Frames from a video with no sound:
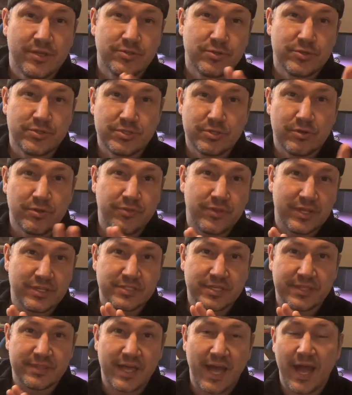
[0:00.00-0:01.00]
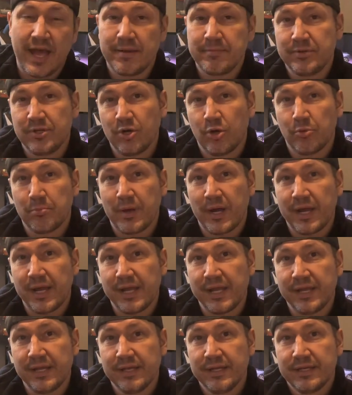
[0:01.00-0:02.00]
There's certain things like that. You know,
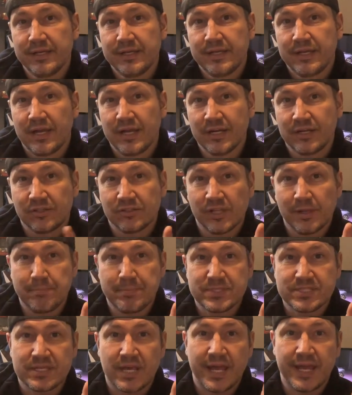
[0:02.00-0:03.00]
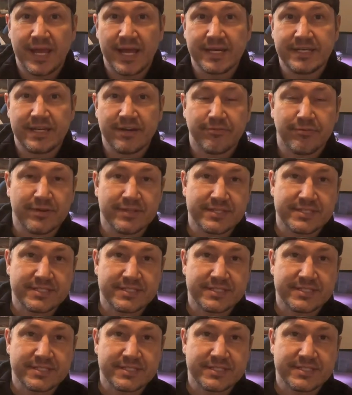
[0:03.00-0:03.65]
my Eclipse, I had different